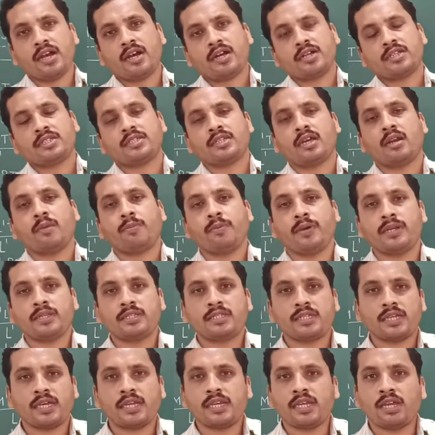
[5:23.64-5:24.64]
surface
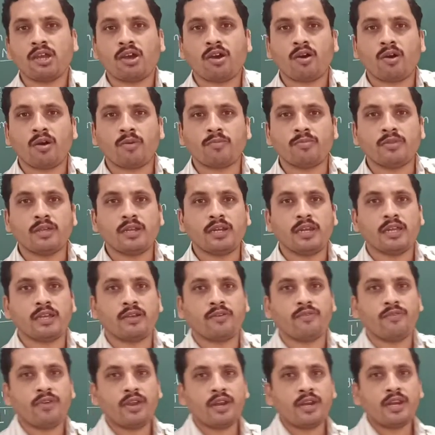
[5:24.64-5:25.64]
area of the
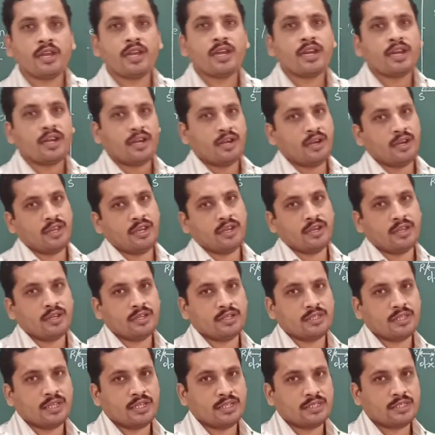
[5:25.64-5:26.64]
liquid
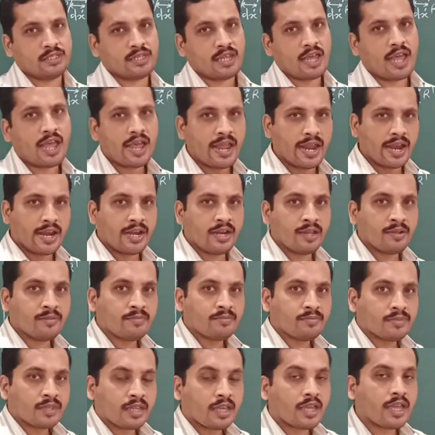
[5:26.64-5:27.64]
decreases. And
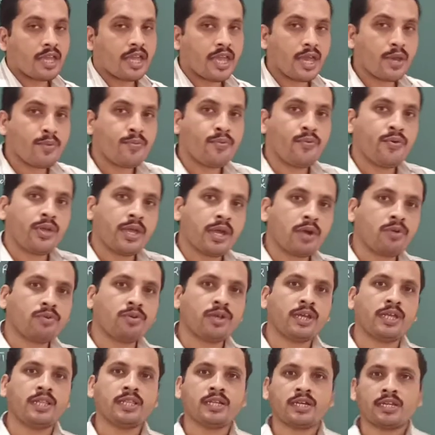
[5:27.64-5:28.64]
if we have to
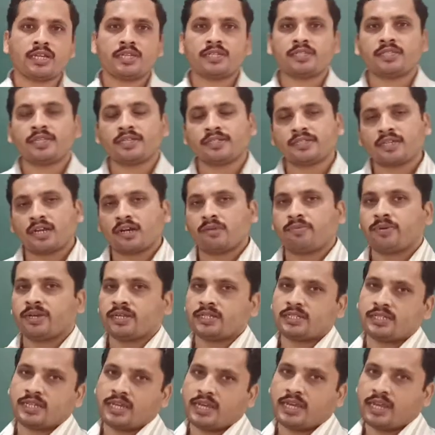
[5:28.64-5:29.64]
increase the
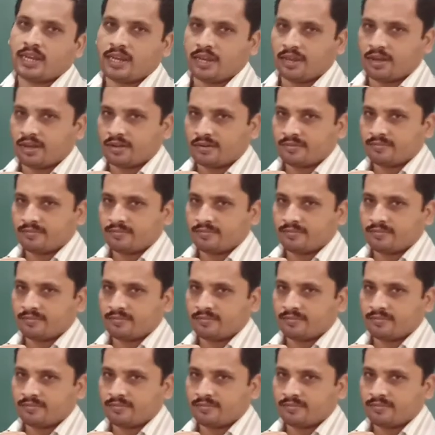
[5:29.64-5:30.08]
surface area,